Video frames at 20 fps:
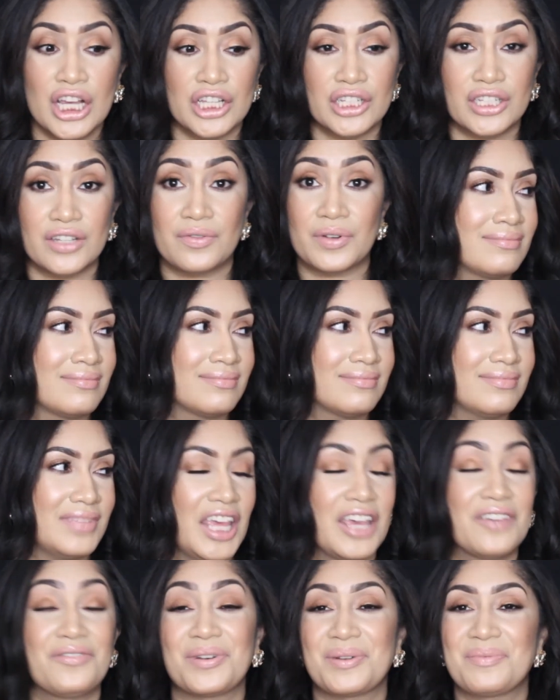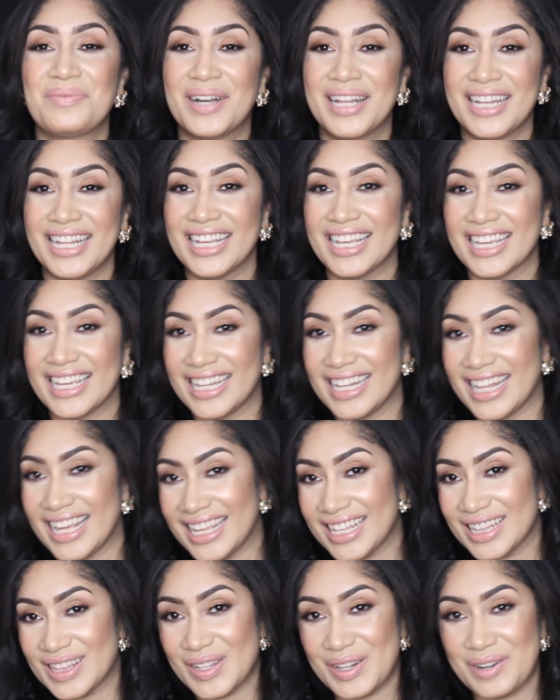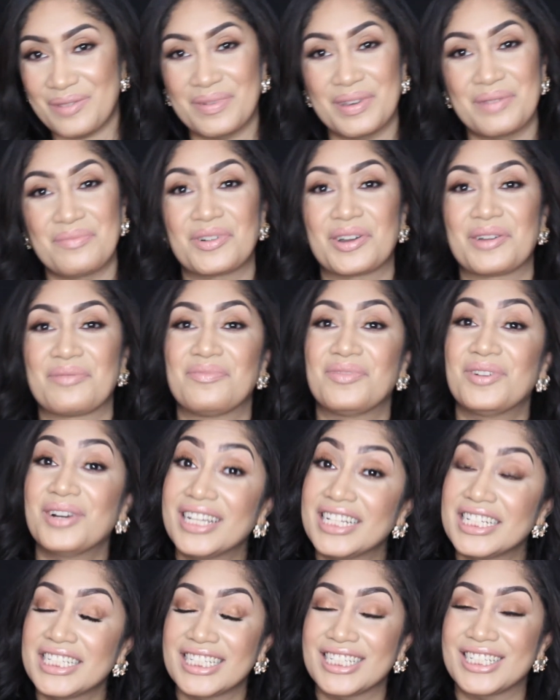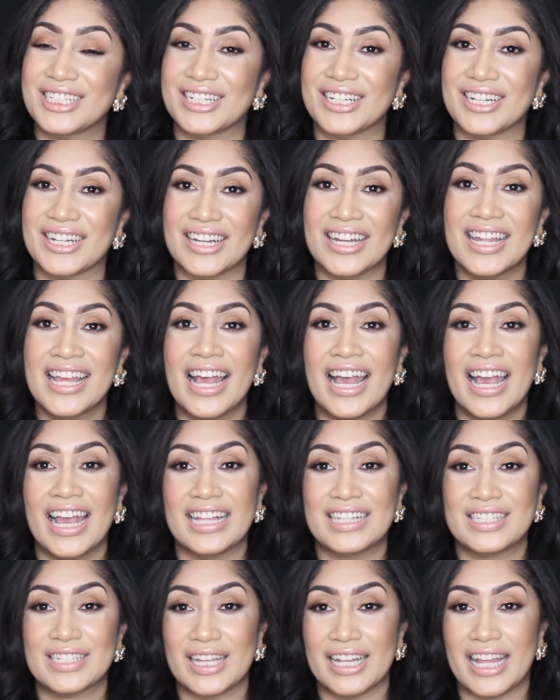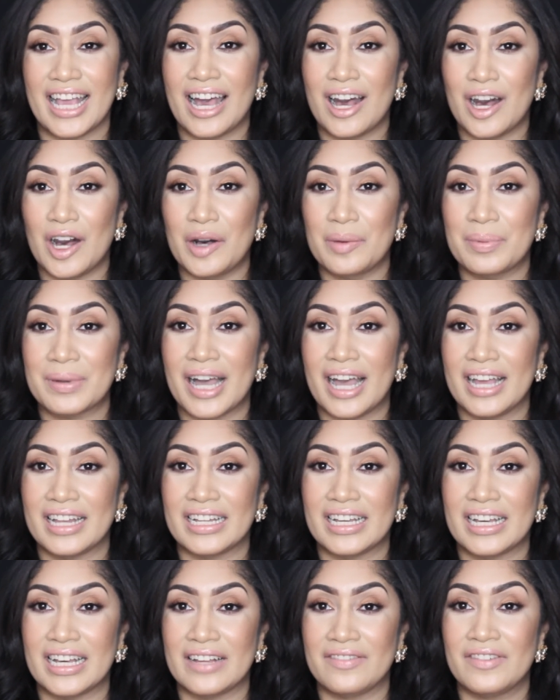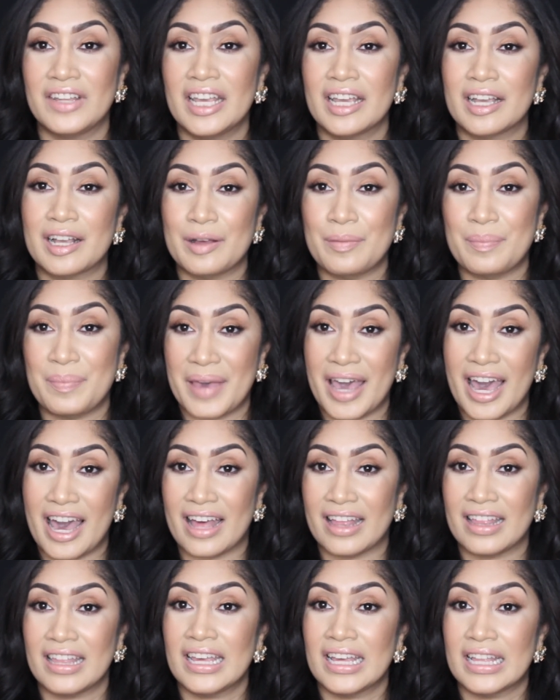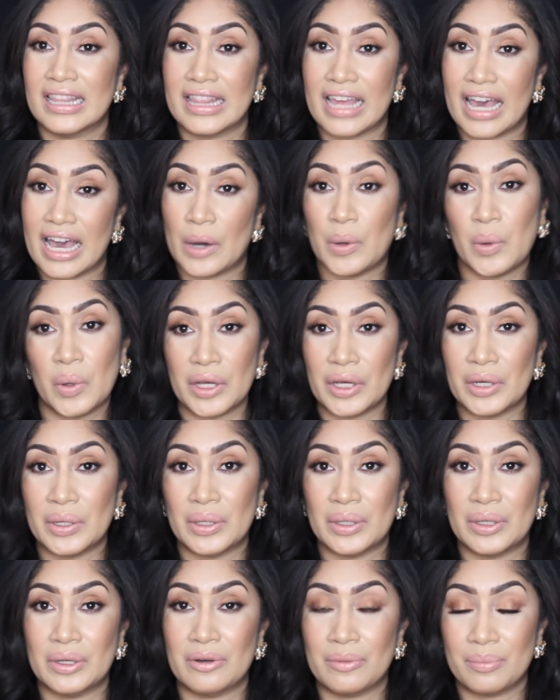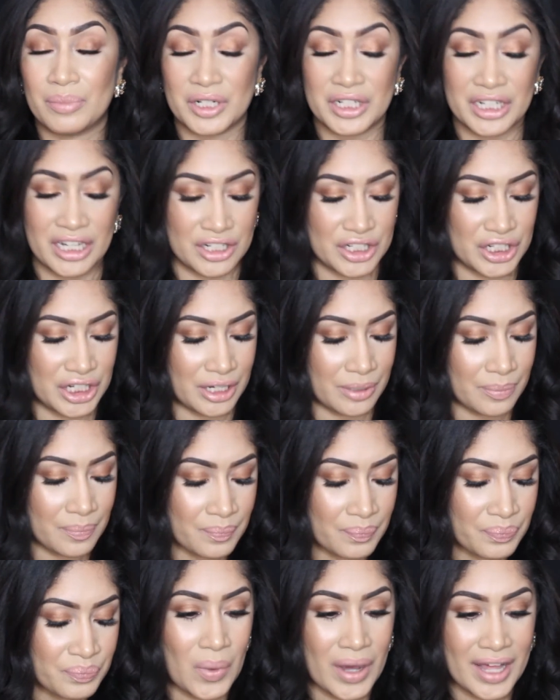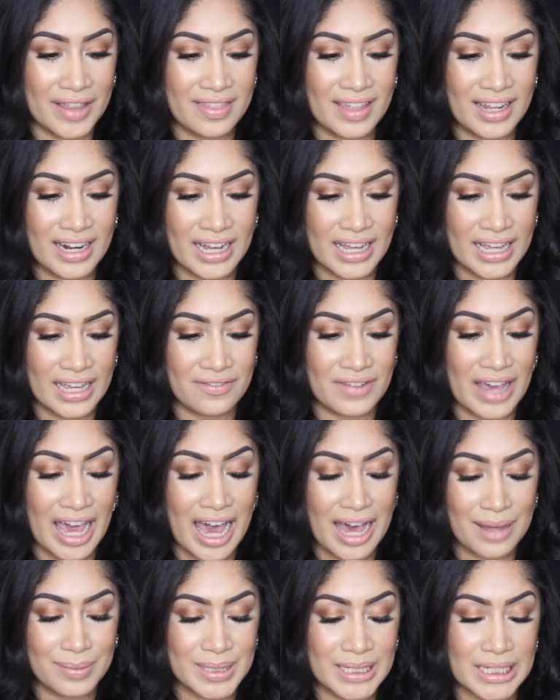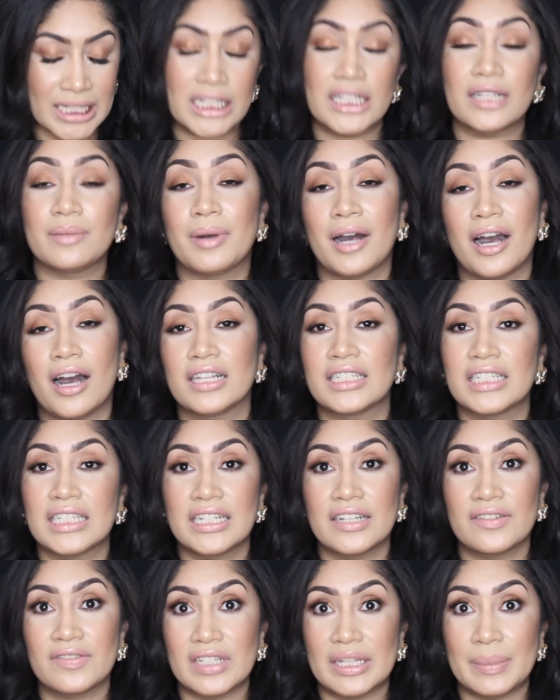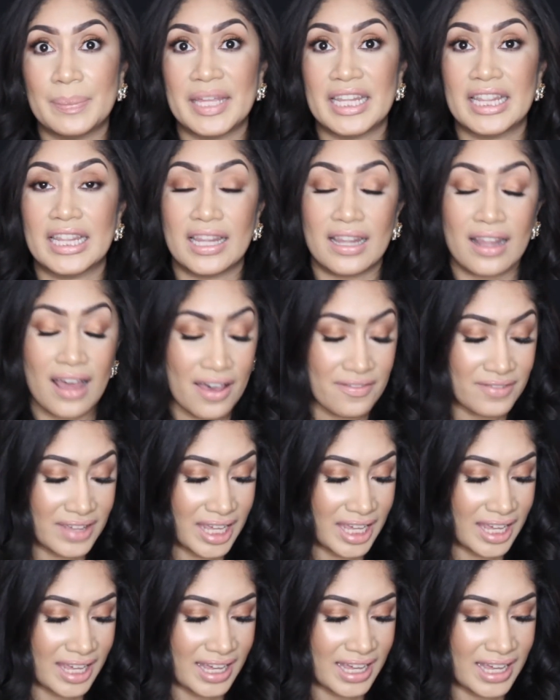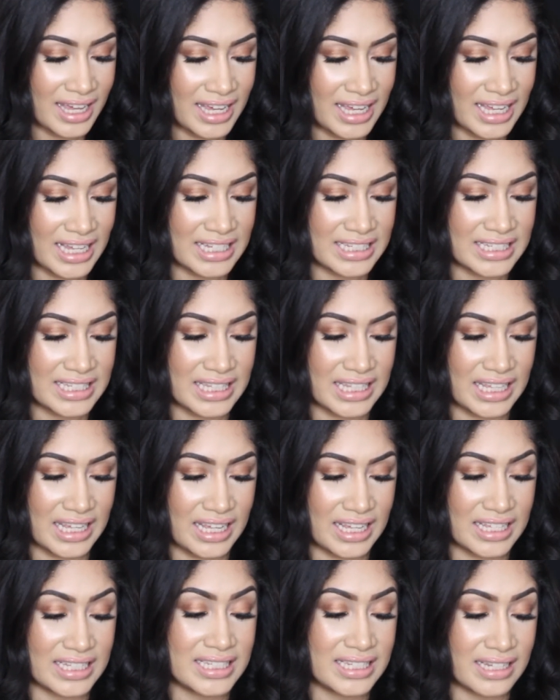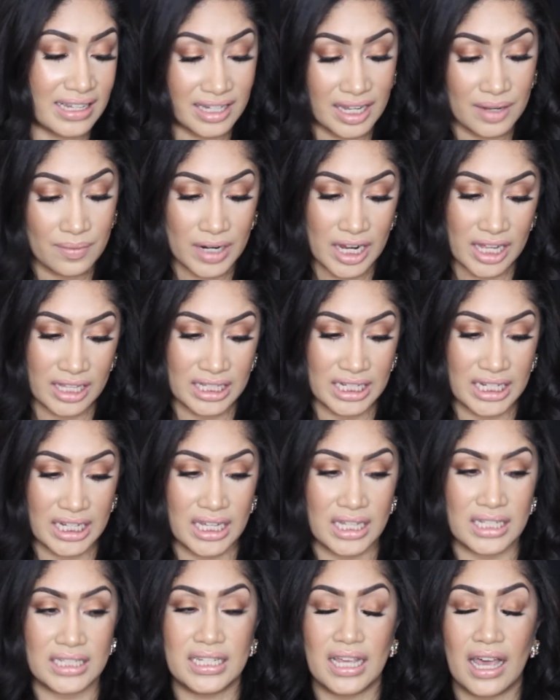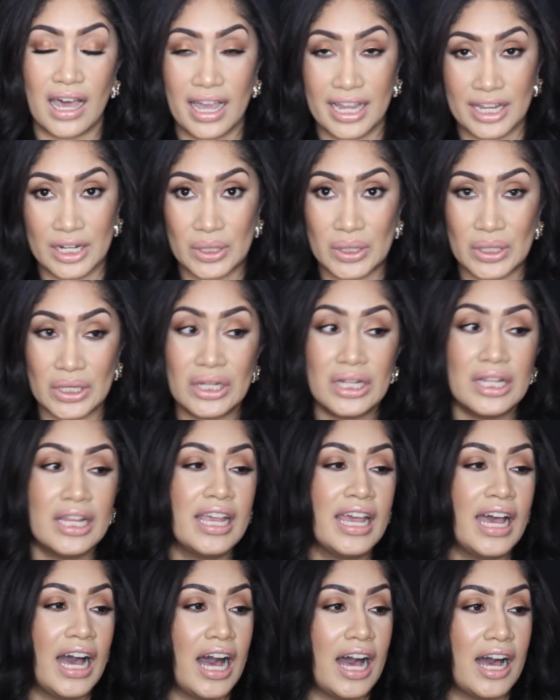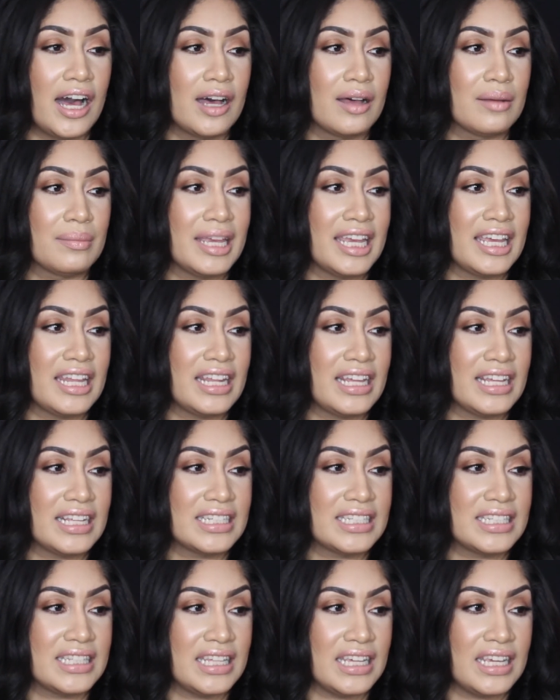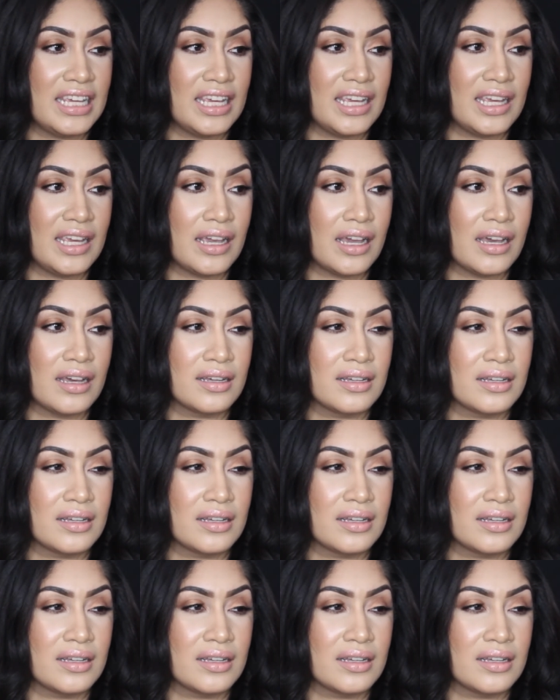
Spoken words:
So if we're putting in a little bit more moisture, it's going to help kind of combat that oil production. One that I have absolutely positively been loving is the Sunday Riley Tidal. It is the